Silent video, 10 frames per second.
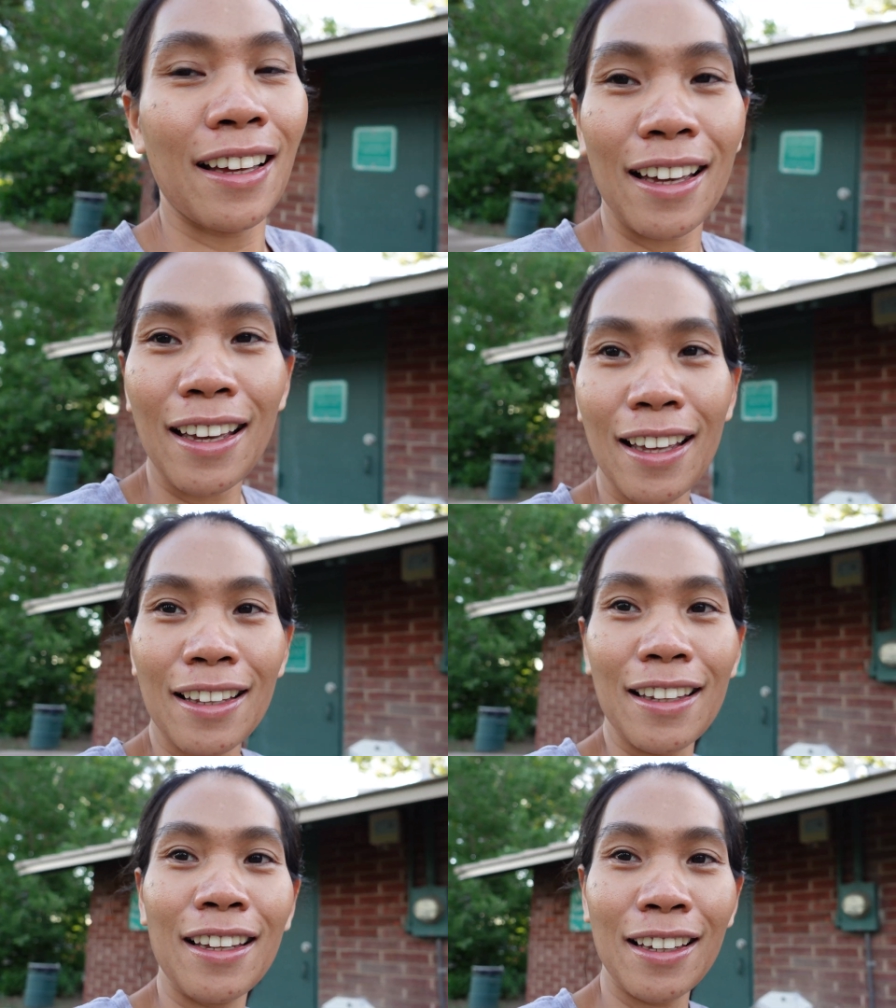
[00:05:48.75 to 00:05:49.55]

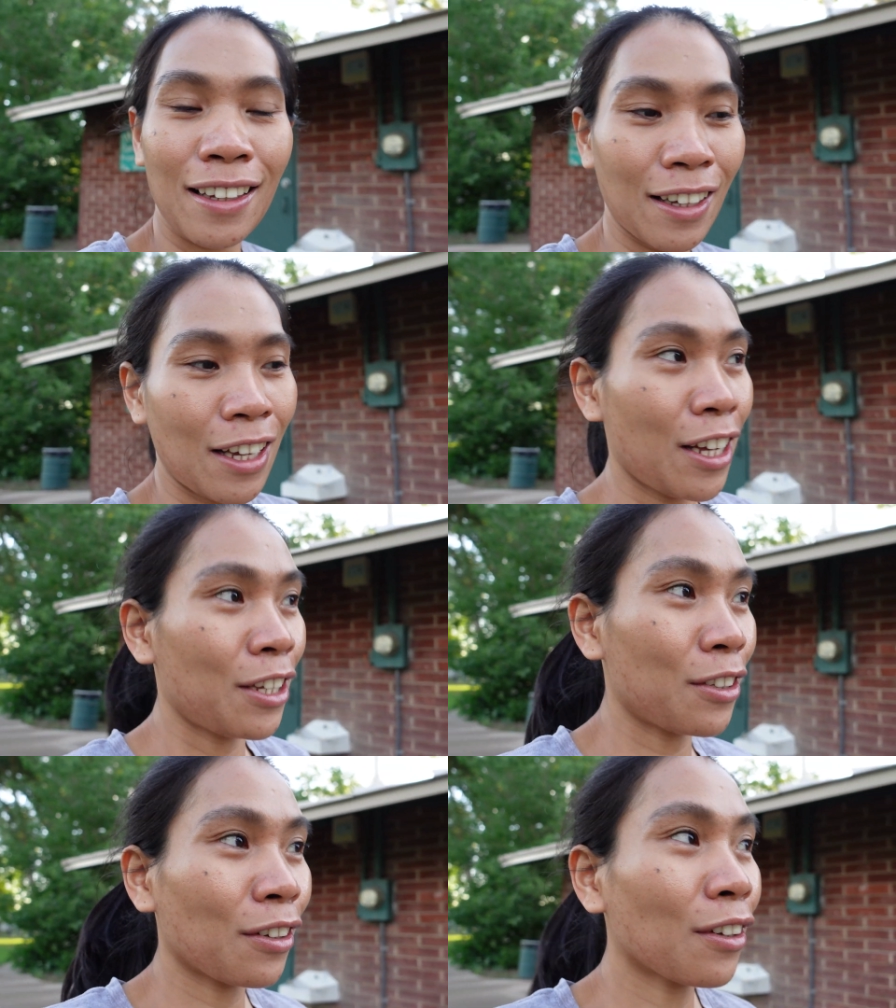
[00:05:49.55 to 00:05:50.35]
and
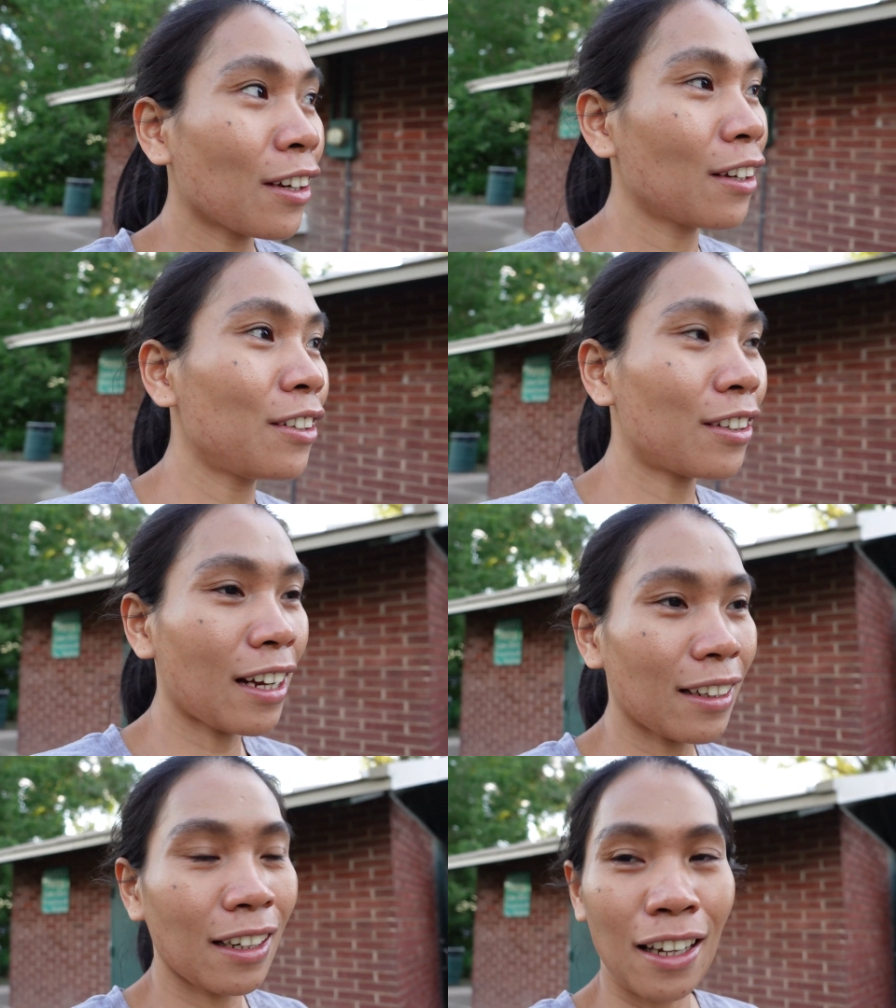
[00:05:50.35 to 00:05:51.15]
you're
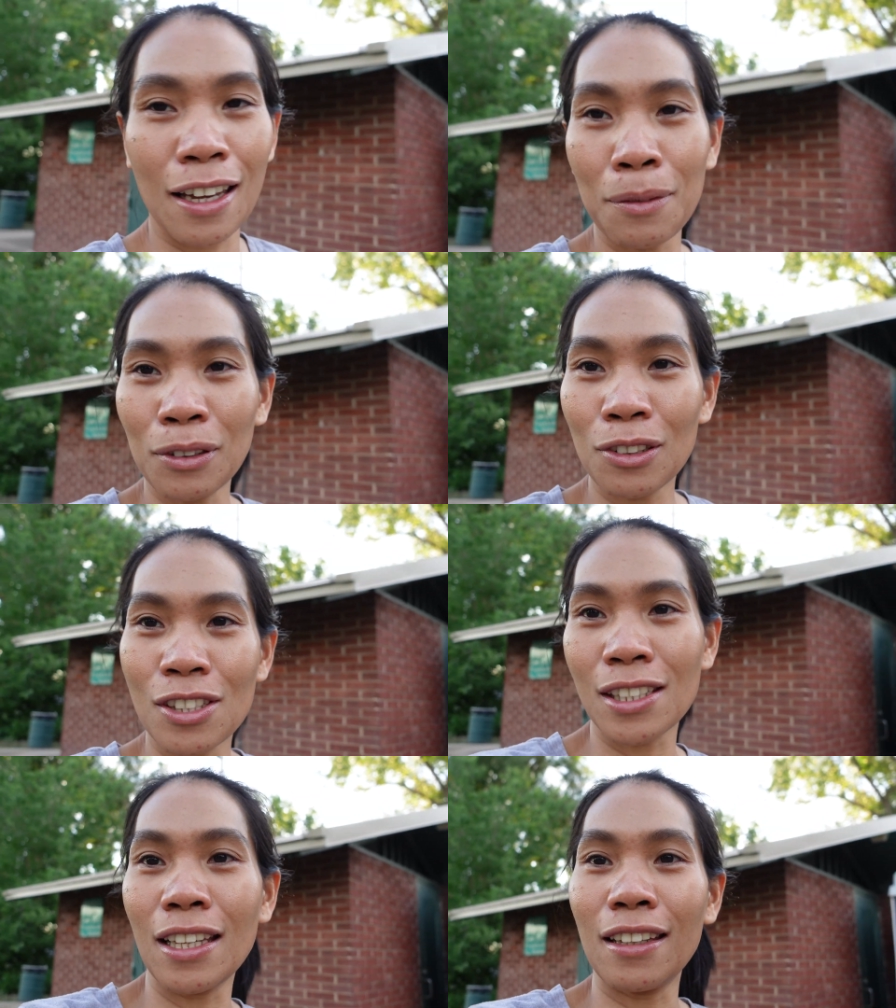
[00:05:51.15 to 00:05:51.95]
not gonna able to
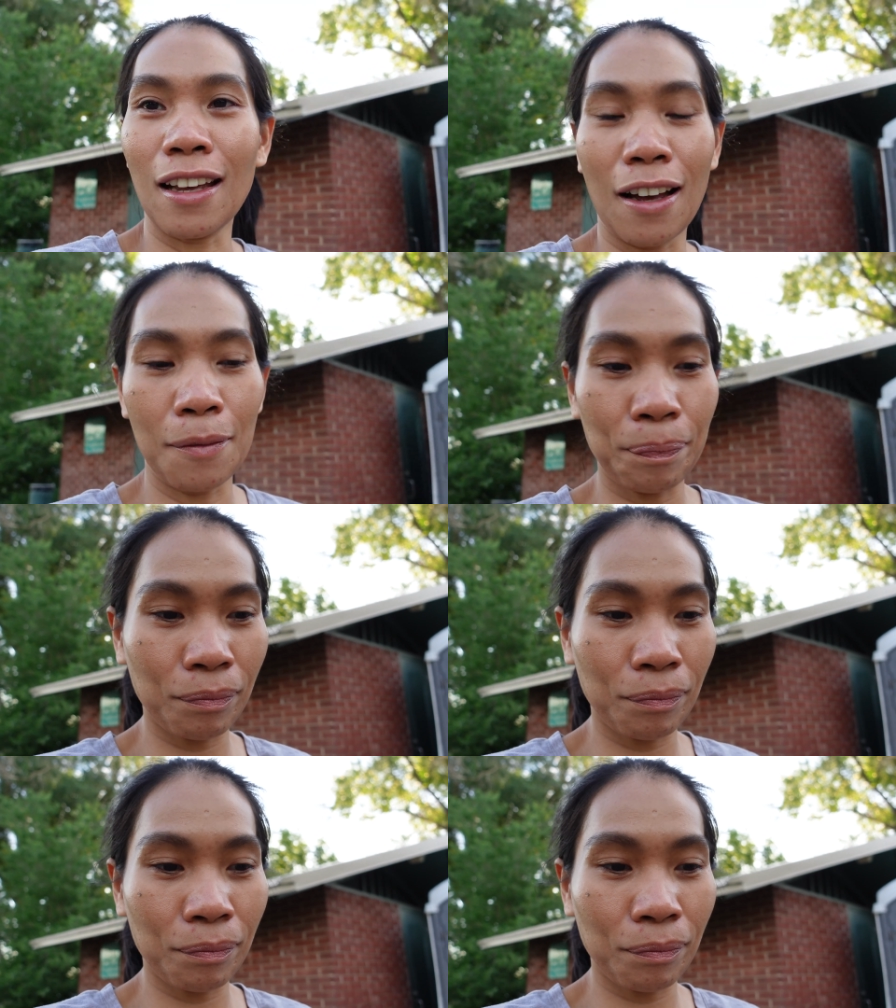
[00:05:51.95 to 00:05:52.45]
see the